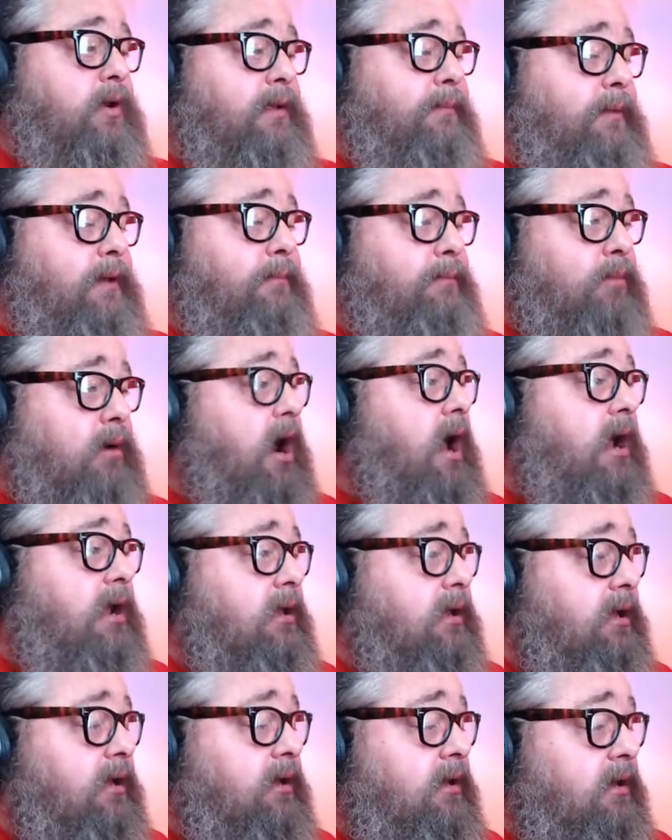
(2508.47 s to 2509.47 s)
had been
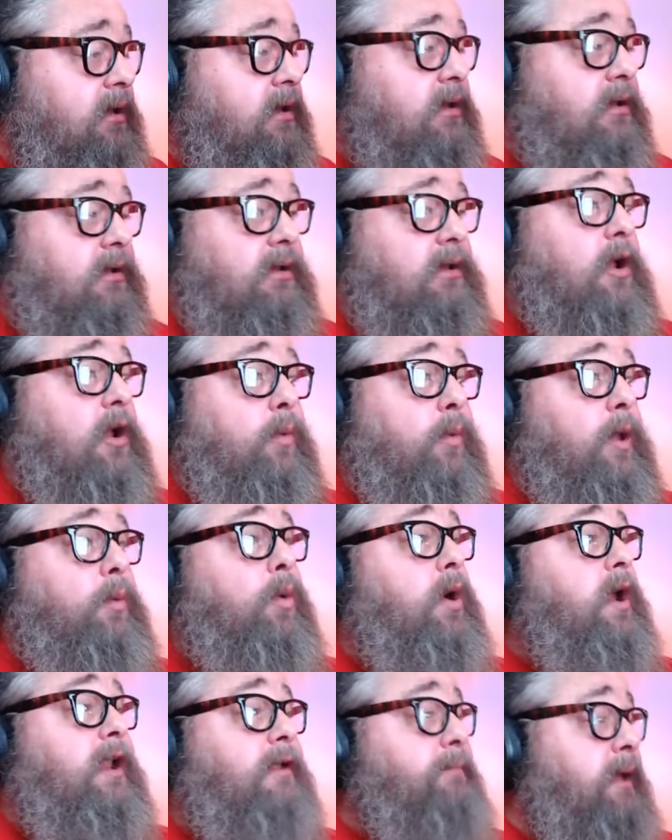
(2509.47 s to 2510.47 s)
broccoli, we
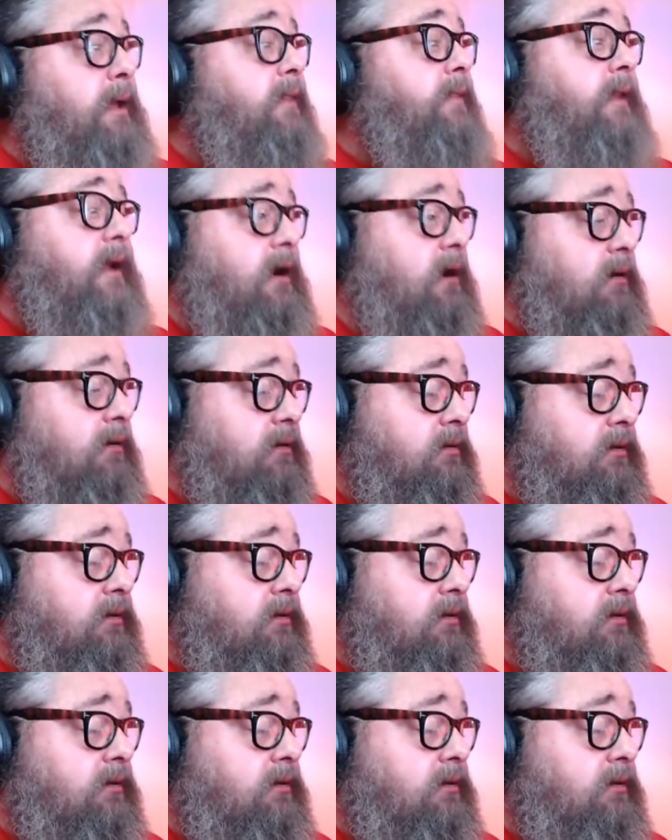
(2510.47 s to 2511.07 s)
wouldn't have been there.